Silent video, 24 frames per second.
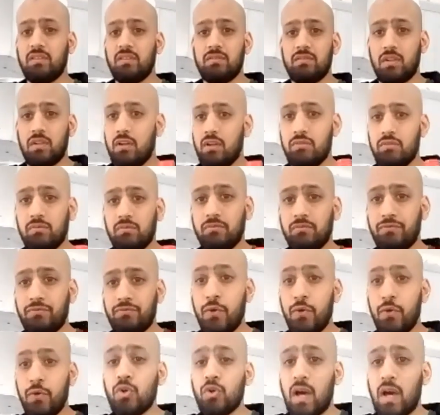you know,
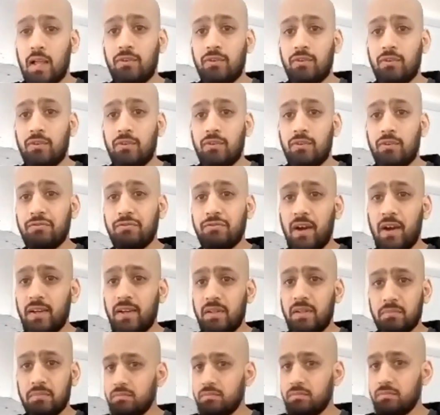food colouring you can find
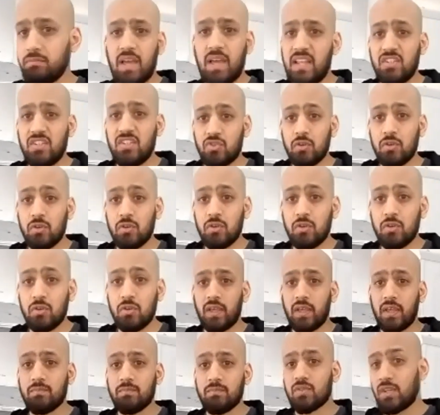in any
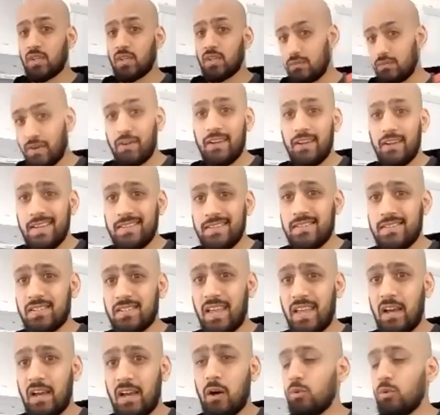supermarket. So it's very easy
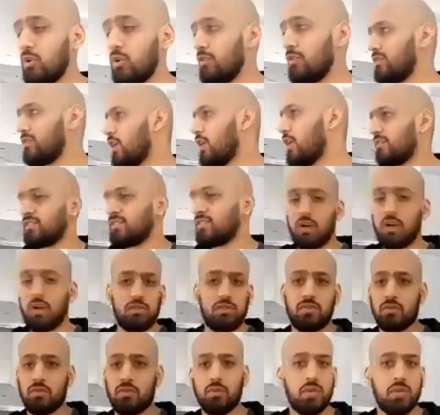to get hold of. Don't have to go
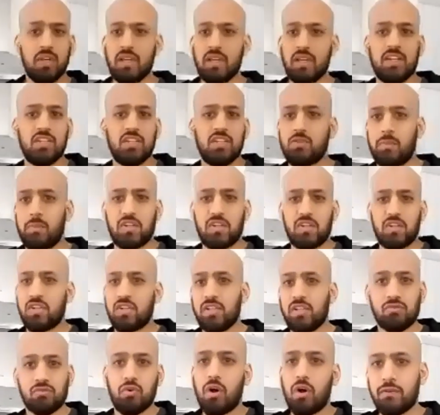to a
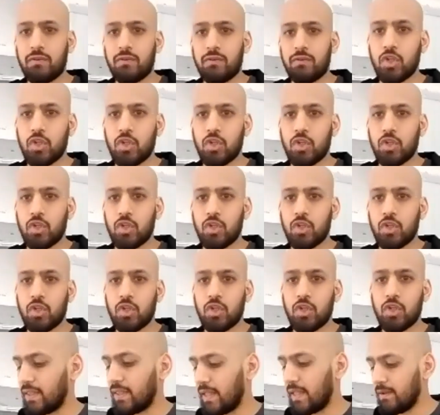specialist craft shop or
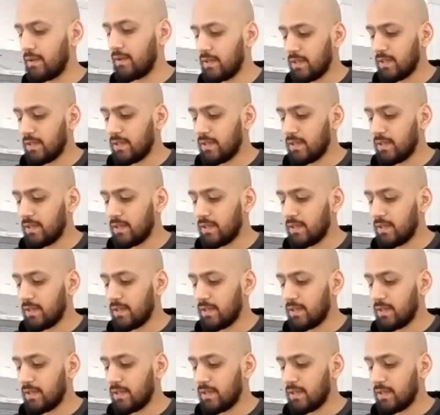anything like that.